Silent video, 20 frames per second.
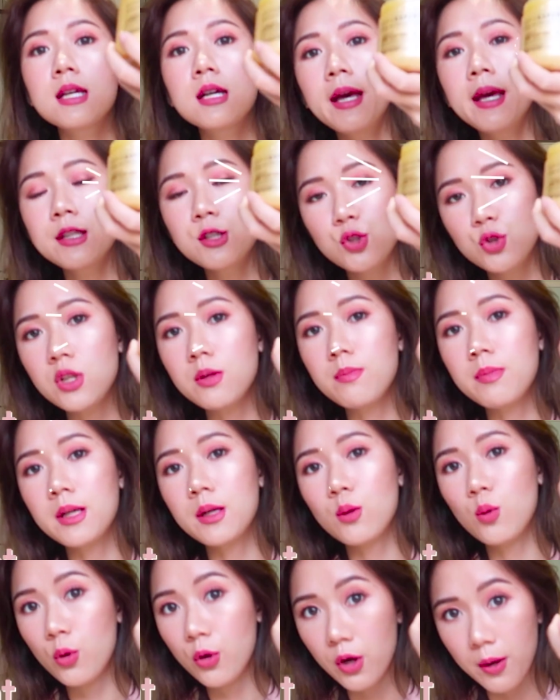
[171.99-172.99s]
a treatment
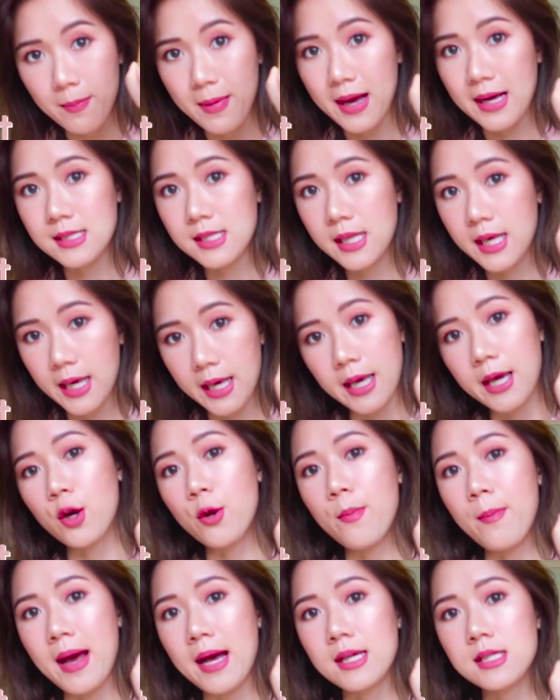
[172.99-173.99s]
or a mask, a hair
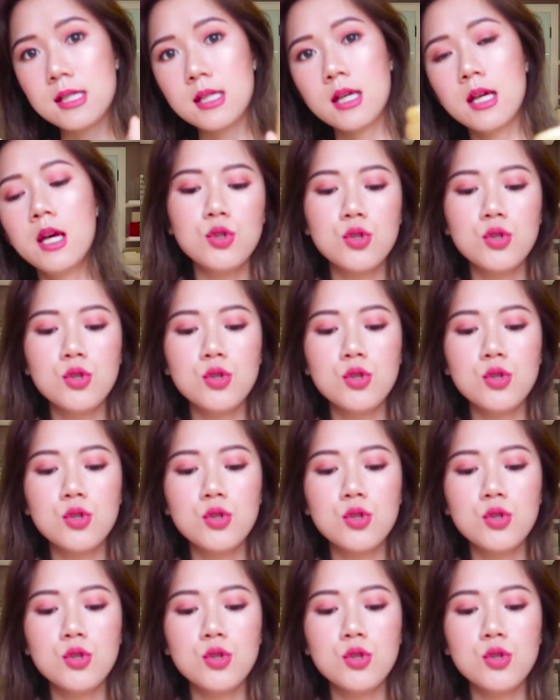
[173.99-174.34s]
mask.